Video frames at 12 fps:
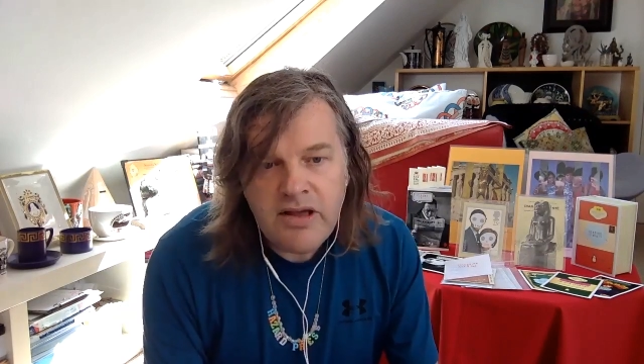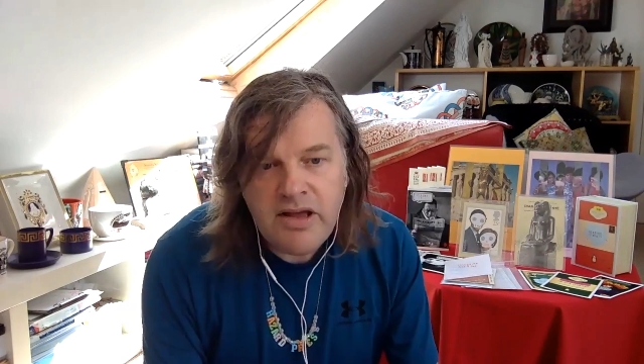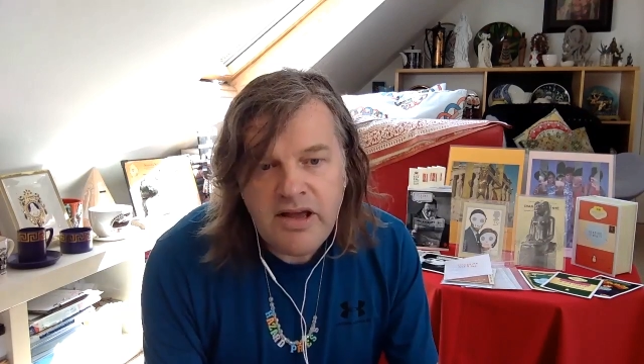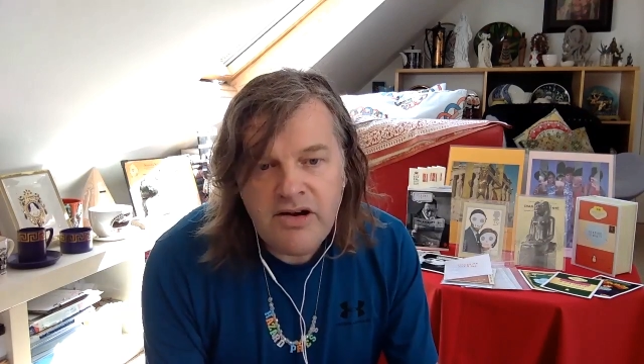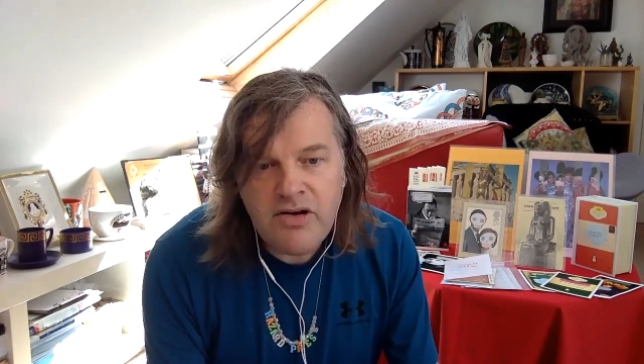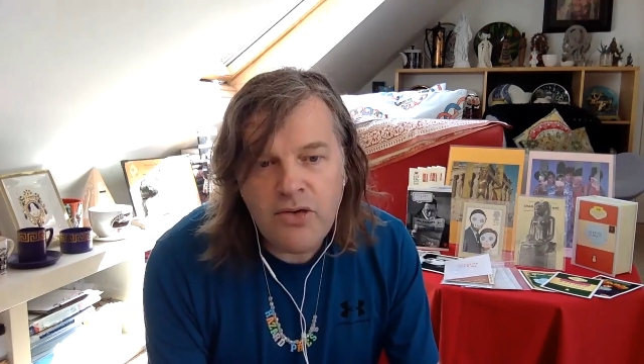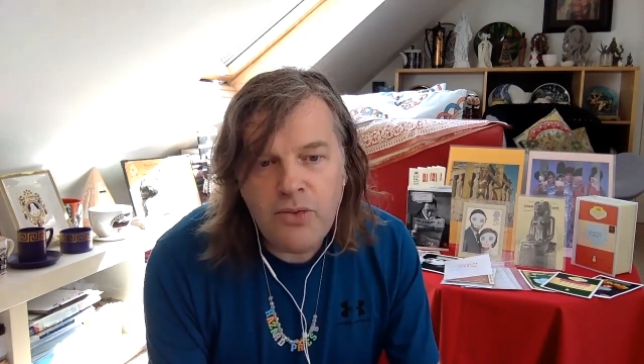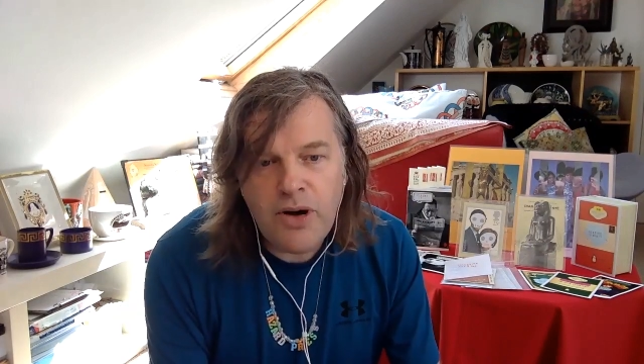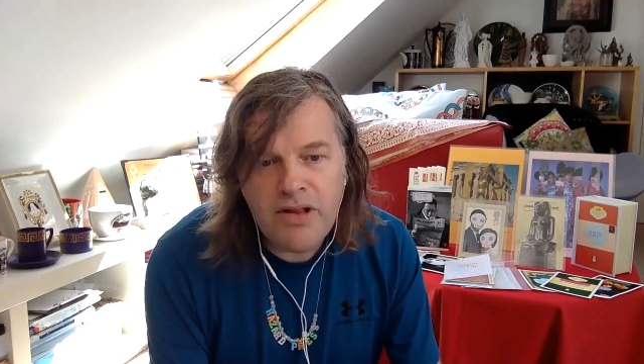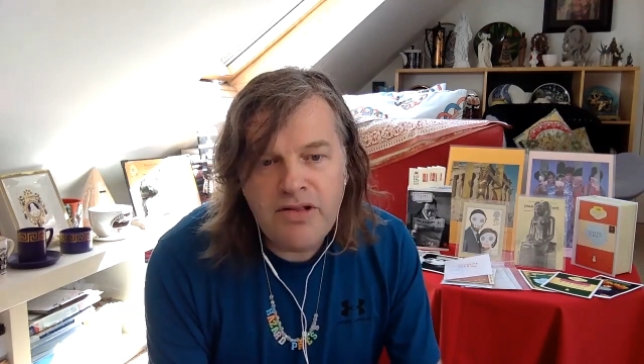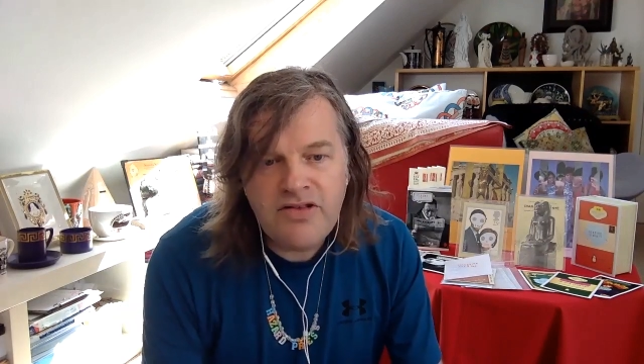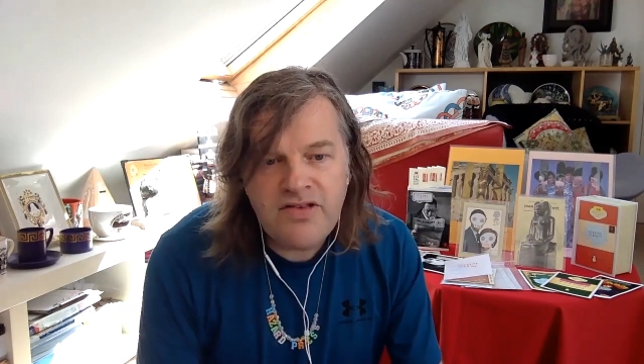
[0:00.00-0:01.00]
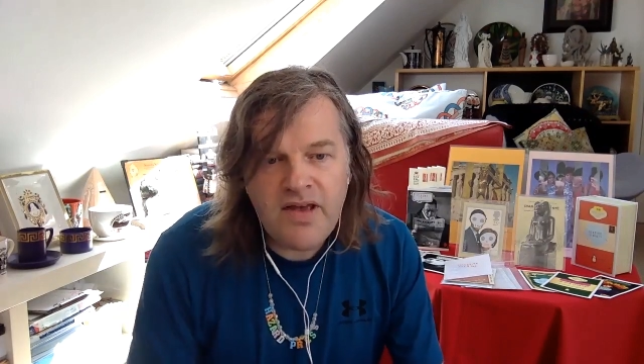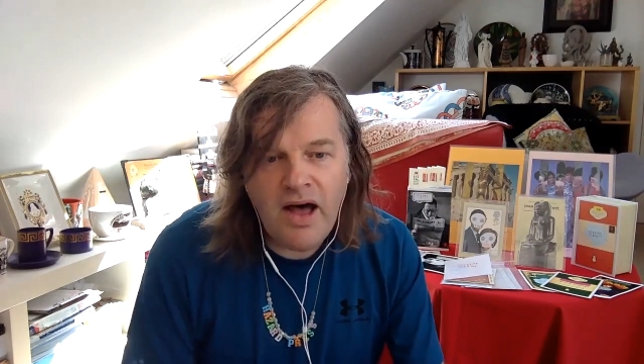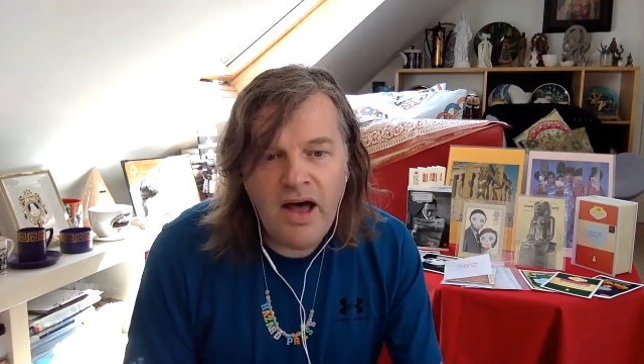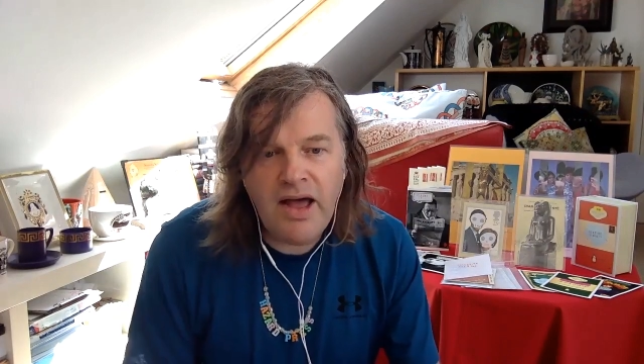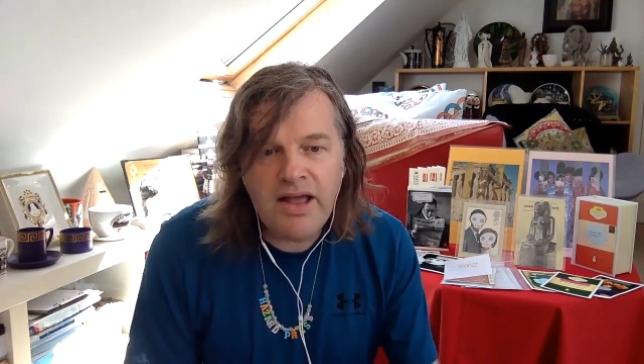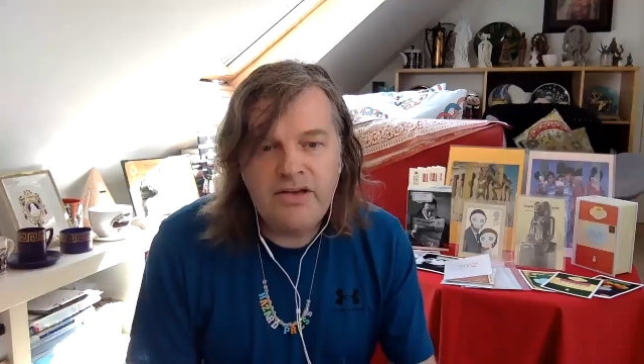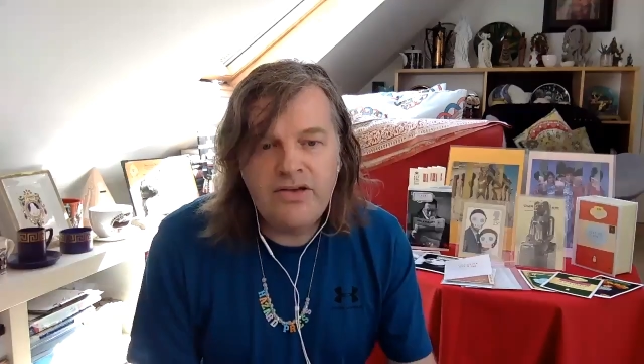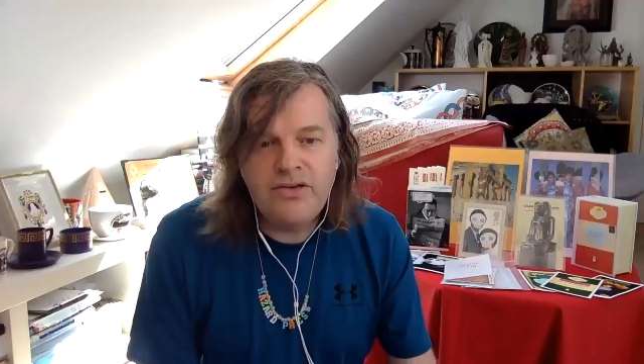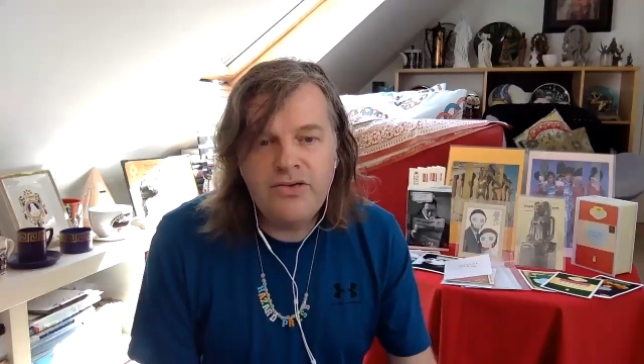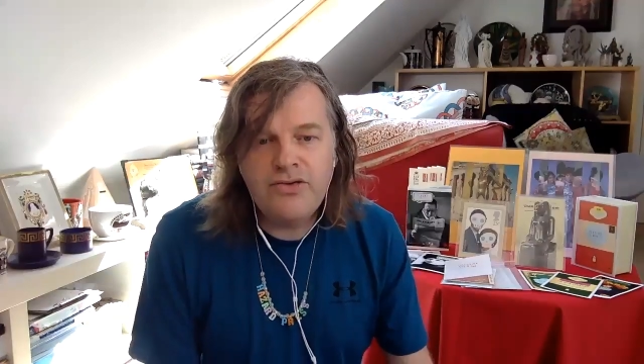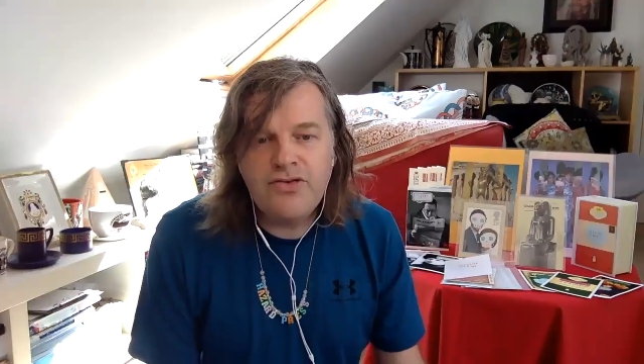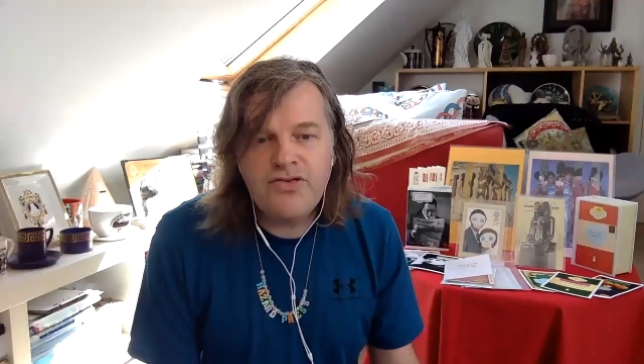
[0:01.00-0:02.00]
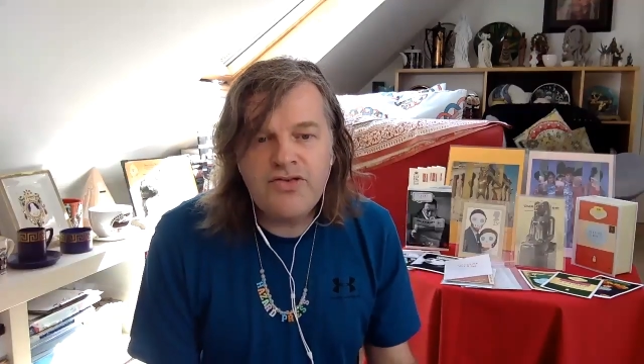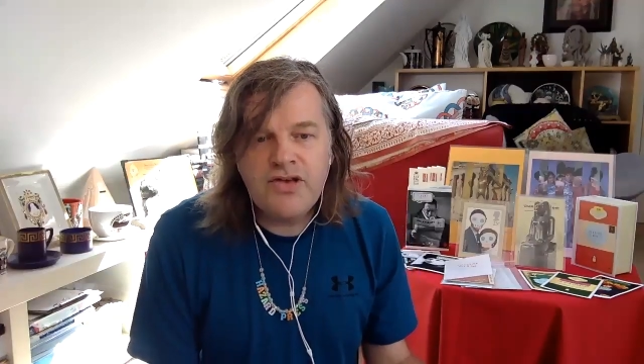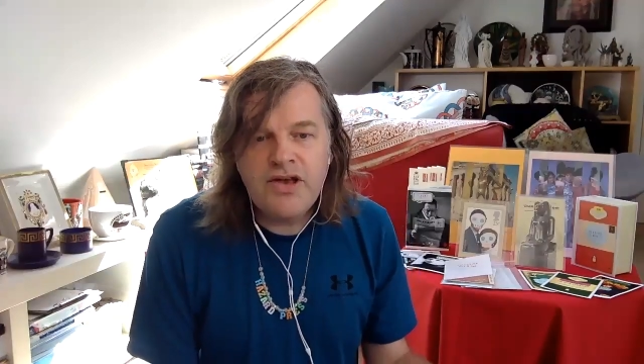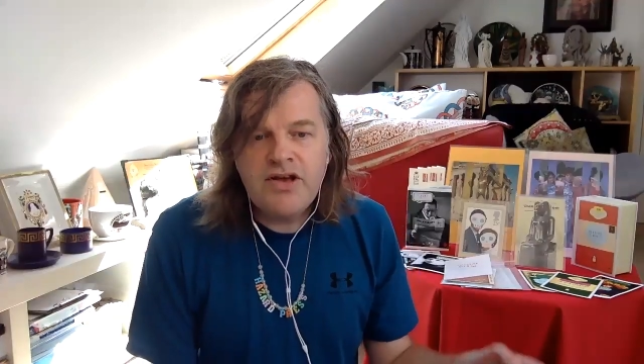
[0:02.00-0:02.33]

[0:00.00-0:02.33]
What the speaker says: Here are the ones I use.